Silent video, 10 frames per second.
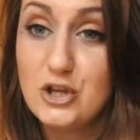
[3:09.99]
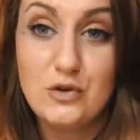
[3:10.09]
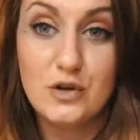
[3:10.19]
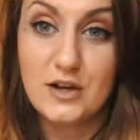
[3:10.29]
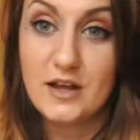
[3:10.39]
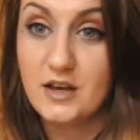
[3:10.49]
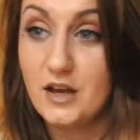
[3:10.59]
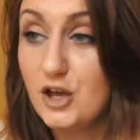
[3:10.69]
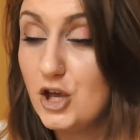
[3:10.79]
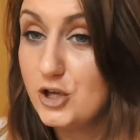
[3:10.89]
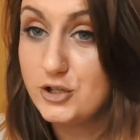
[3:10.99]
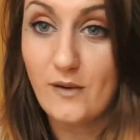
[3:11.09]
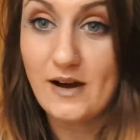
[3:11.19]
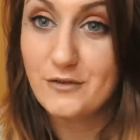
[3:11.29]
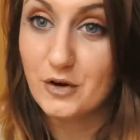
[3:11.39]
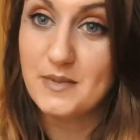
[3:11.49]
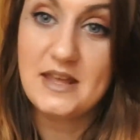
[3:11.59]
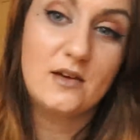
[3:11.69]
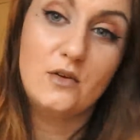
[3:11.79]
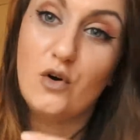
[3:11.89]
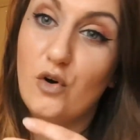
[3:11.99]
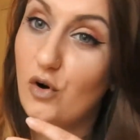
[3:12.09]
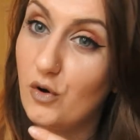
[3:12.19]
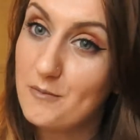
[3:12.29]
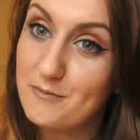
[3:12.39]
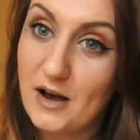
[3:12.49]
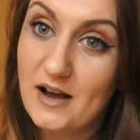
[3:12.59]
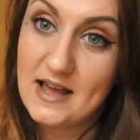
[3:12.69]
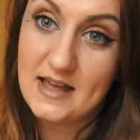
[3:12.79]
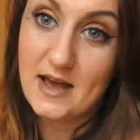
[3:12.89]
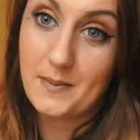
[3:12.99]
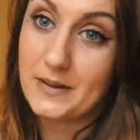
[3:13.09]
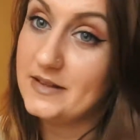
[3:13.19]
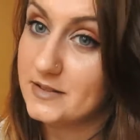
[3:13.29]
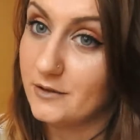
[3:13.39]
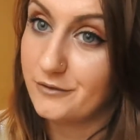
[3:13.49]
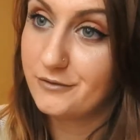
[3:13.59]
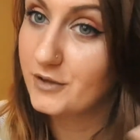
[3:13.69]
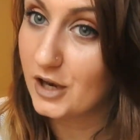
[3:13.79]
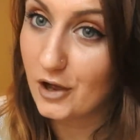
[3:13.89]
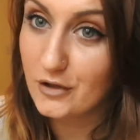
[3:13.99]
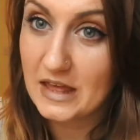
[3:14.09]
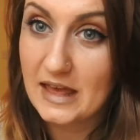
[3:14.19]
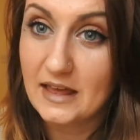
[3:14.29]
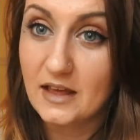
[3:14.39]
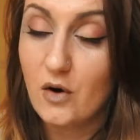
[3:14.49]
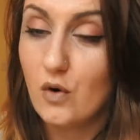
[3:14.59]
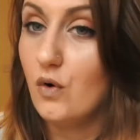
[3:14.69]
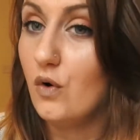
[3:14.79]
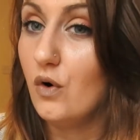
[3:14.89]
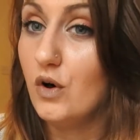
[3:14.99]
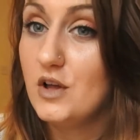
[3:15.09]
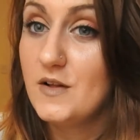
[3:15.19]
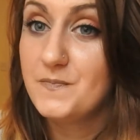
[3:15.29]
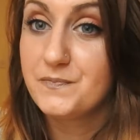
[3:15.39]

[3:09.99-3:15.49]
You can either go out for a meal or buy a piece of clothing or